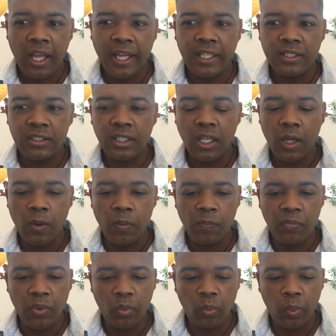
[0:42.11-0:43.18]
And so
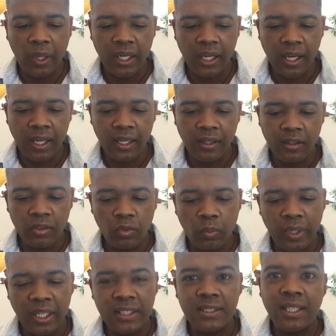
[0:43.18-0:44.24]
when I
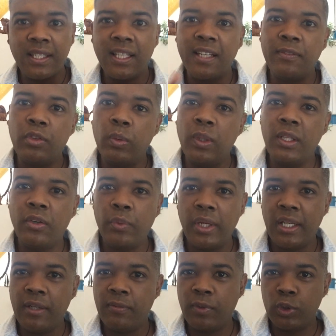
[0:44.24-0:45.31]
say that I'm doing the
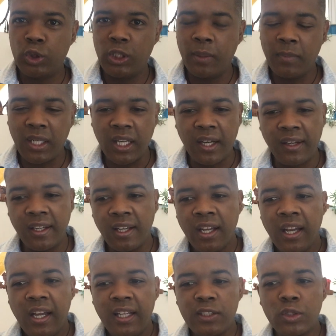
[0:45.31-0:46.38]
reading for Gemini,
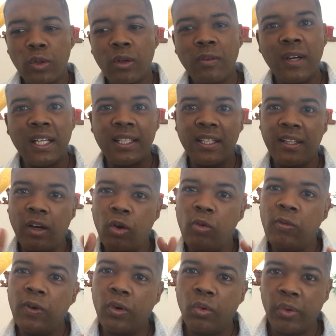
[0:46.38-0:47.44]
it's sort of like that
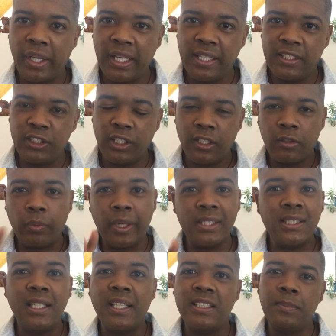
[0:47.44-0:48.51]
overall energy. It
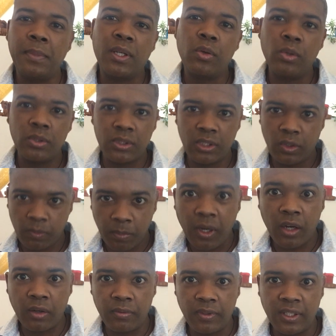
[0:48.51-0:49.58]
resonates because you're
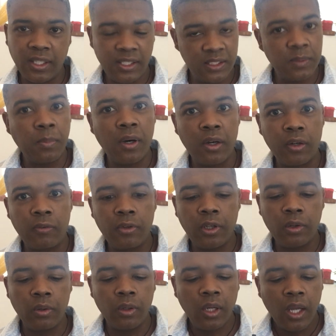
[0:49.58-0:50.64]
part of it and it's part of
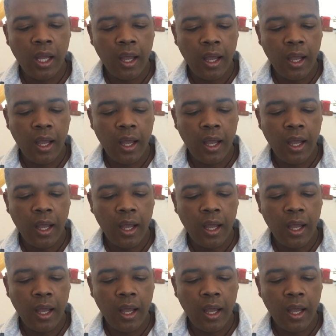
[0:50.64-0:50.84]
you.